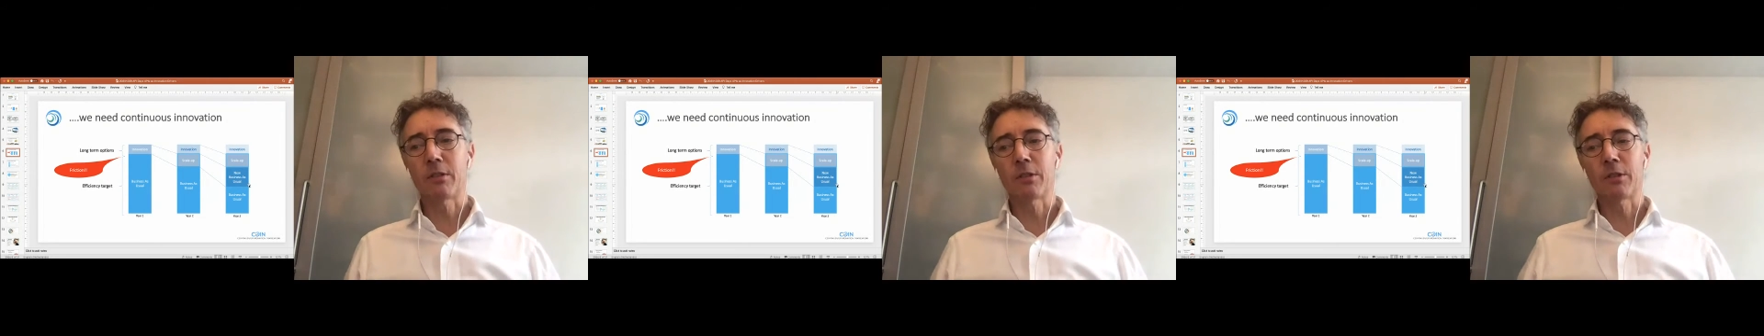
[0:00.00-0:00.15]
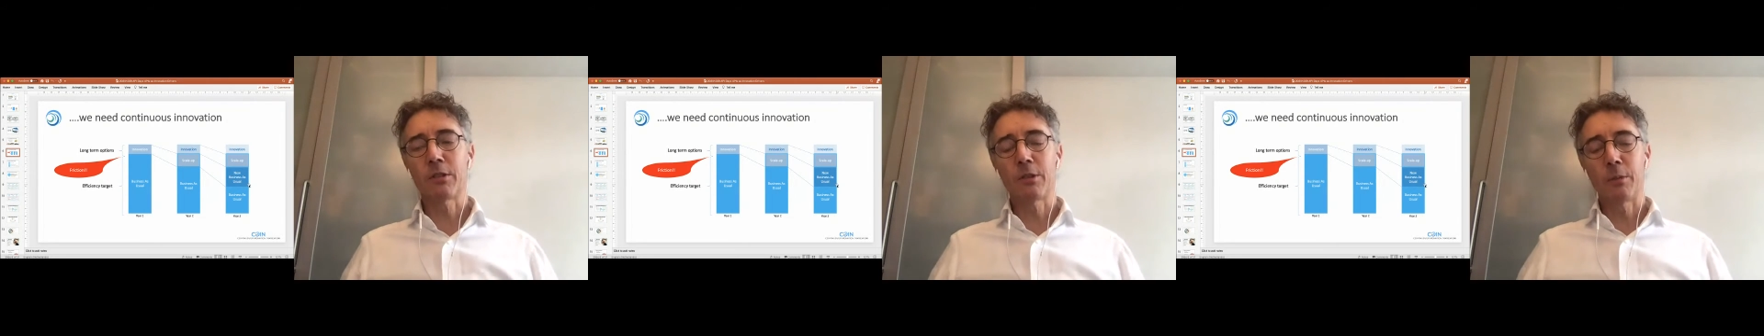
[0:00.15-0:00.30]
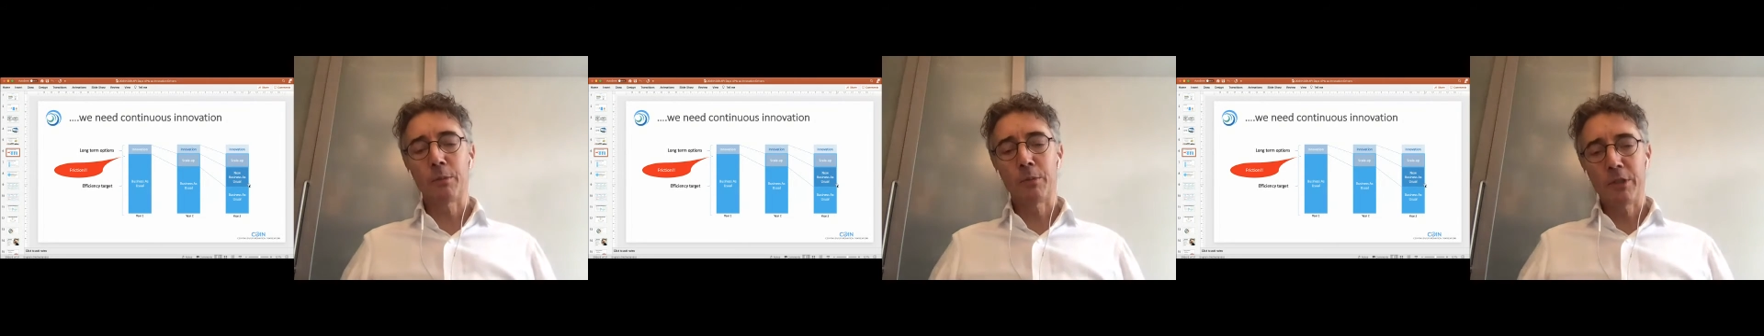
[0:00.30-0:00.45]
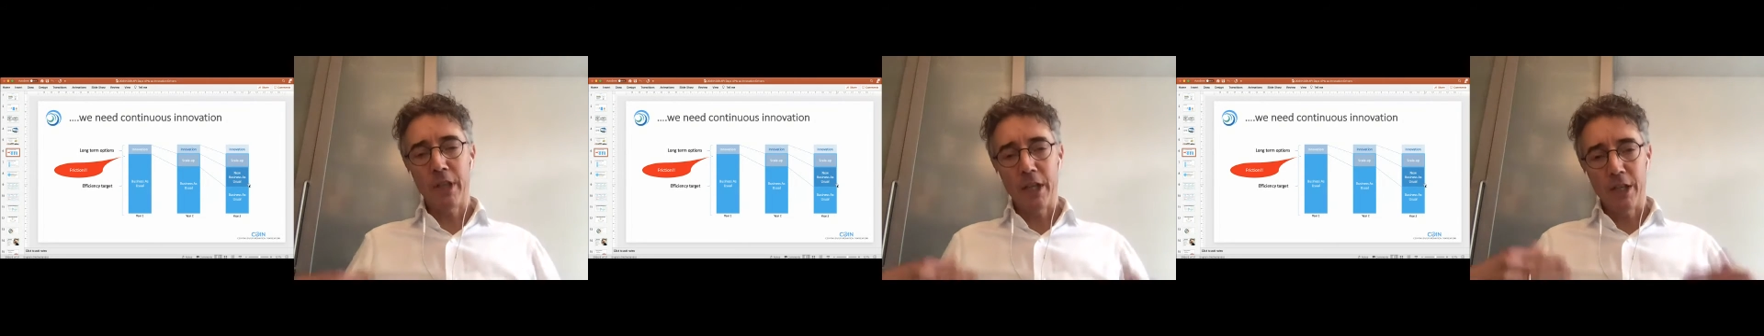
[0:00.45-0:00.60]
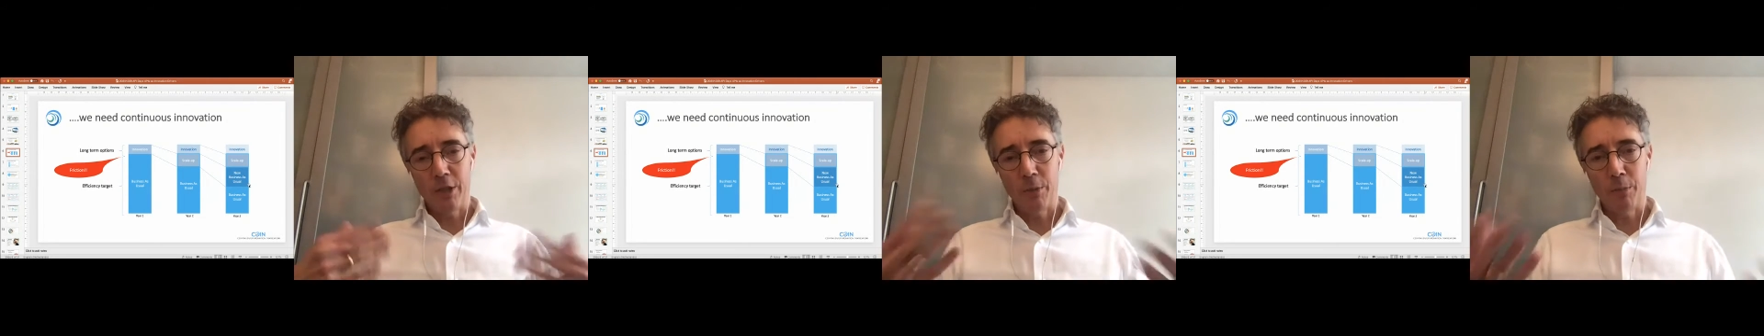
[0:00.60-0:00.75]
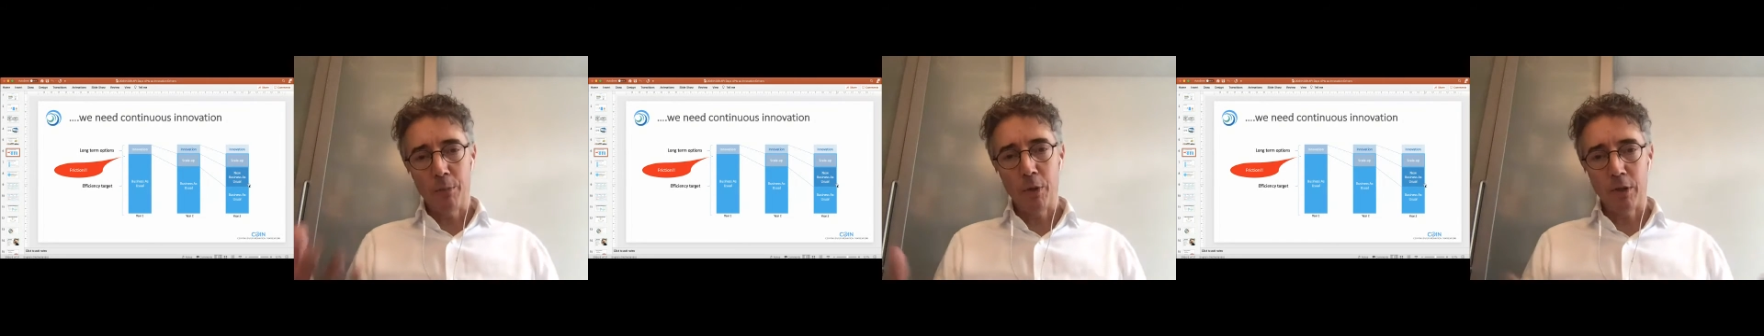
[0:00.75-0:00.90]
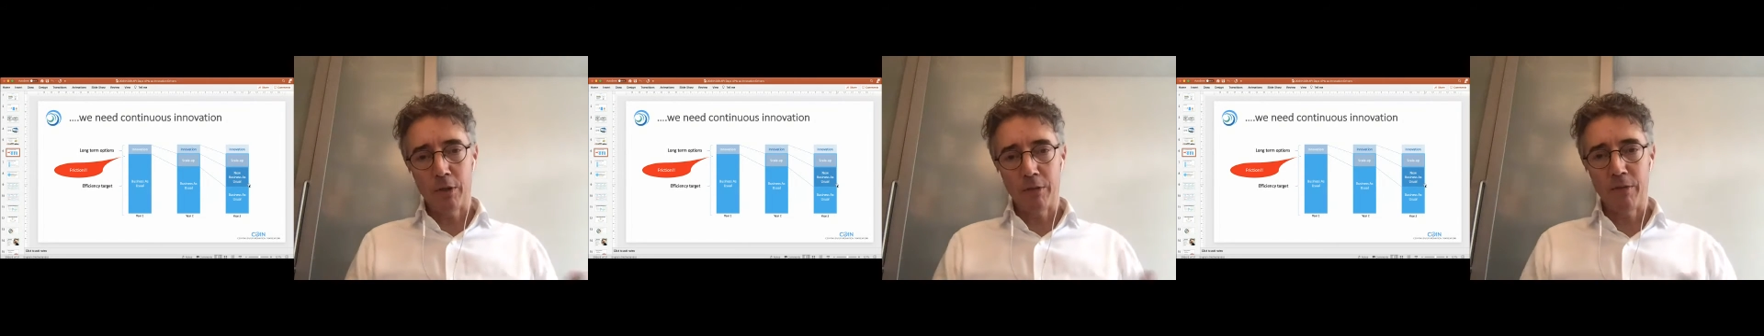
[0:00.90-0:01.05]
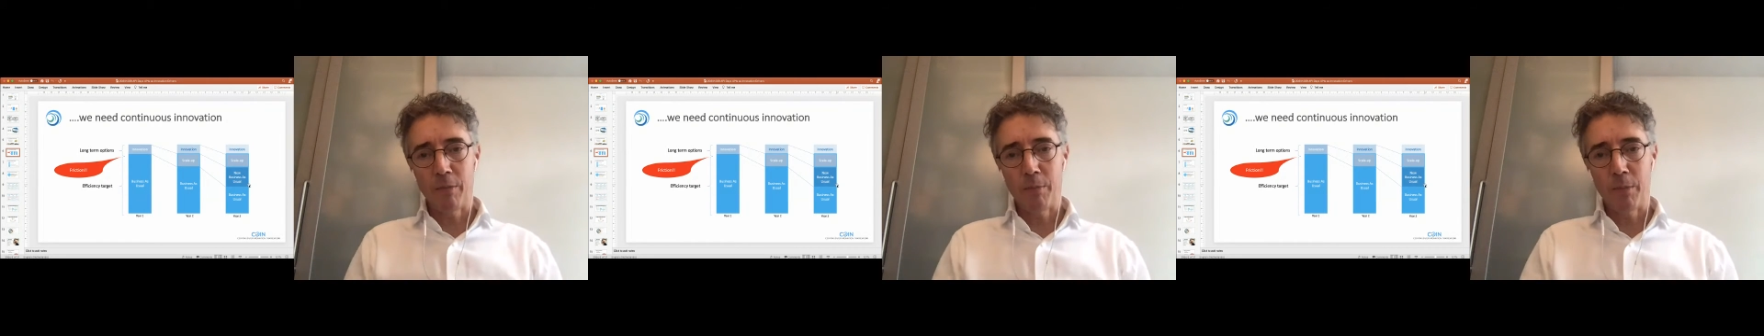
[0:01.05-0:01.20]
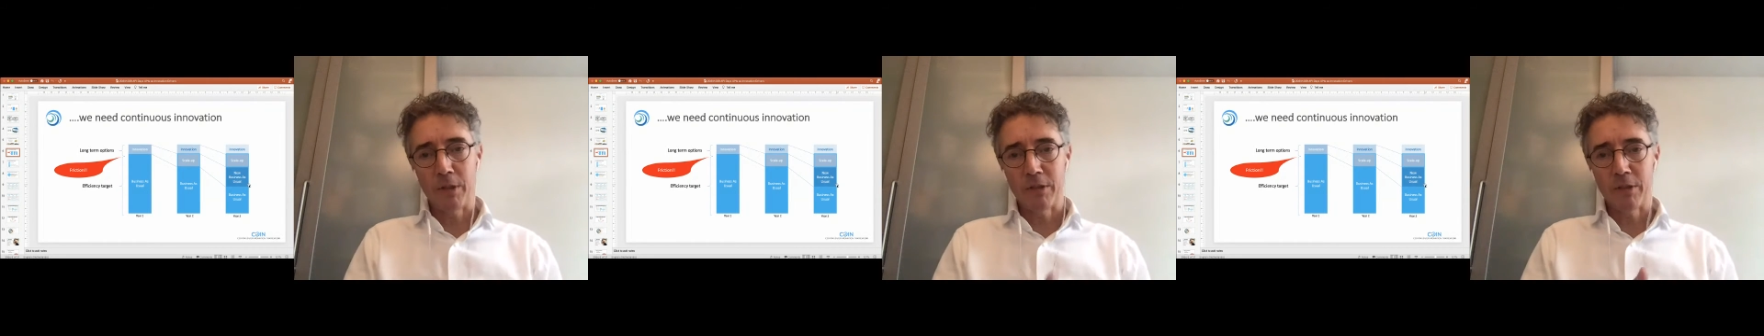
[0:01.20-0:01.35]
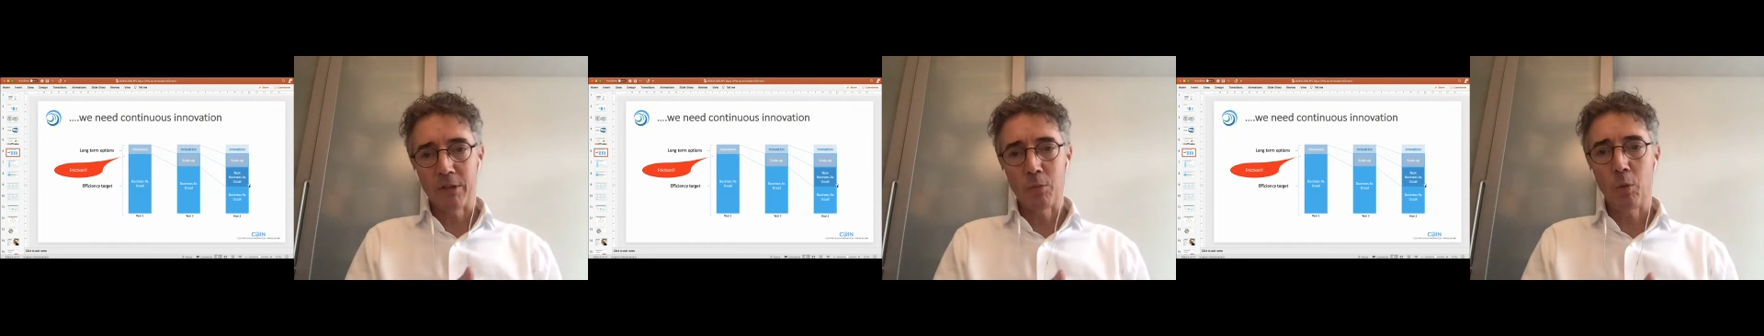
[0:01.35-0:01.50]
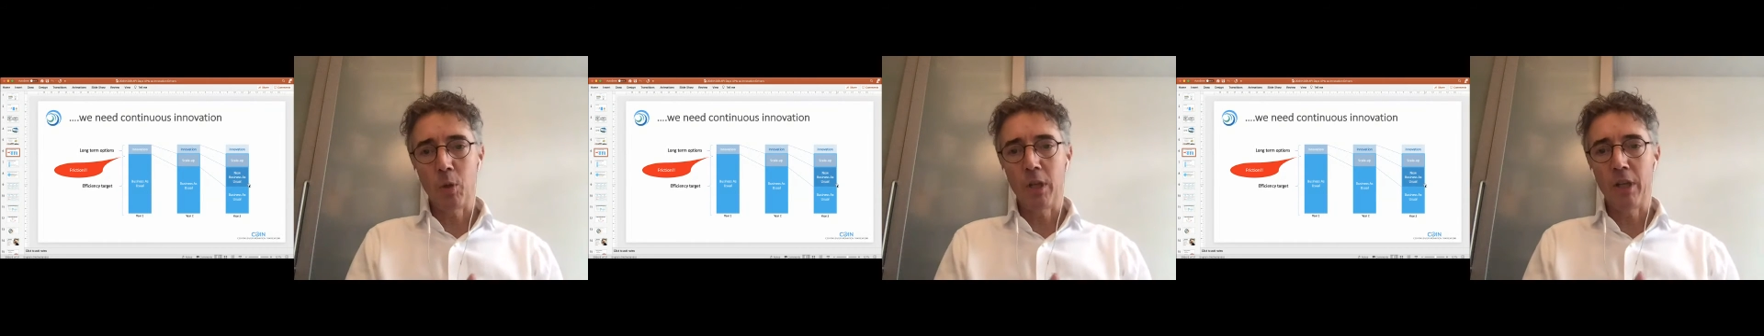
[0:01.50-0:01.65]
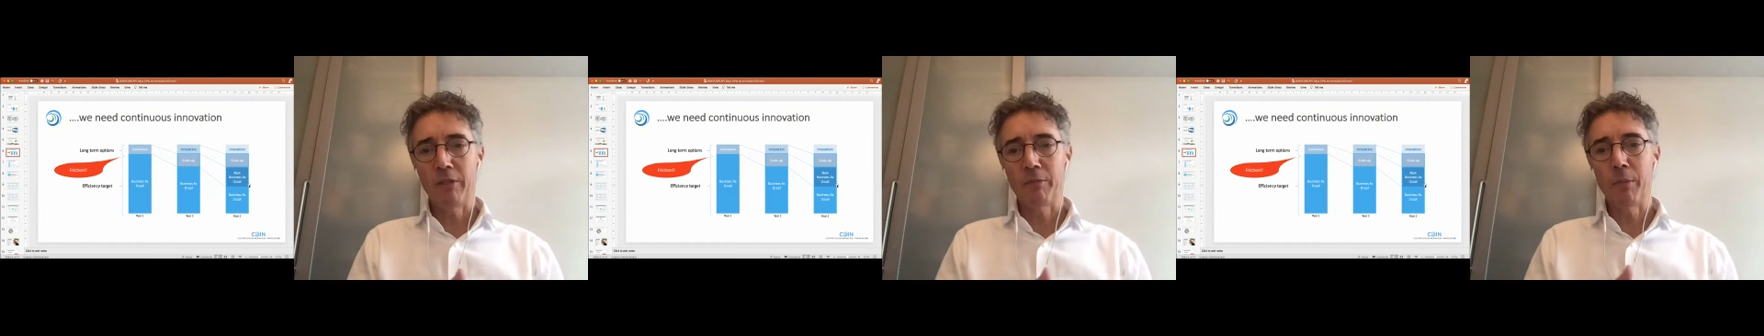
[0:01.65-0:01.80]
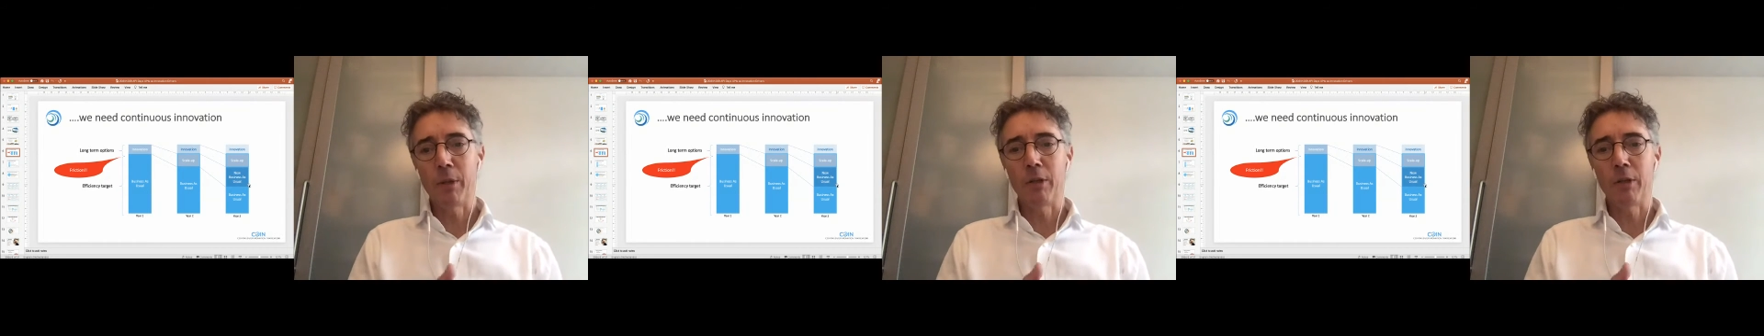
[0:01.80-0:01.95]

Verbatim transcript: or a substantial part of the business, will